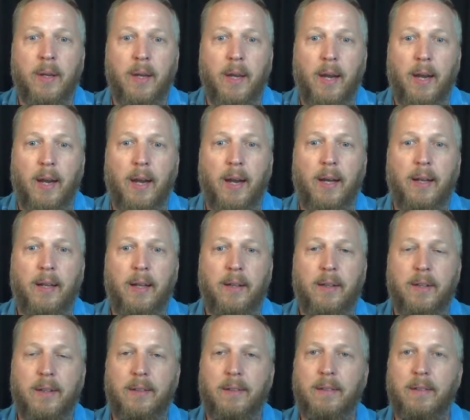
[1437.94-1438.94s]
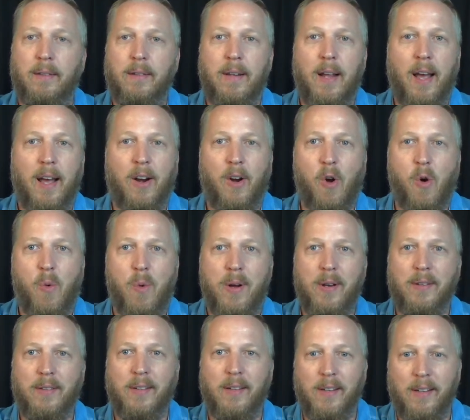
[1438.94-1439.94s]
And this is not
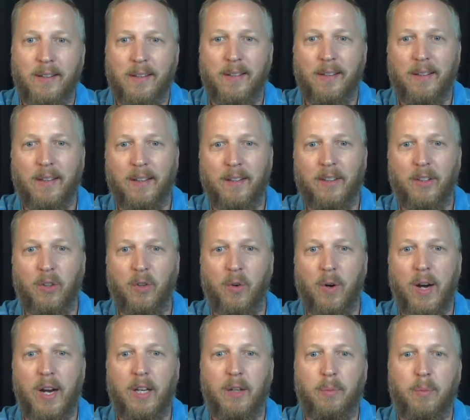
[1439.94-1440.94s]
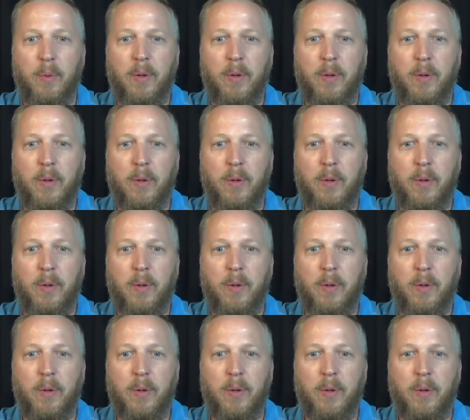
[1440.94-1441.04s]
always an easy thing to grasp.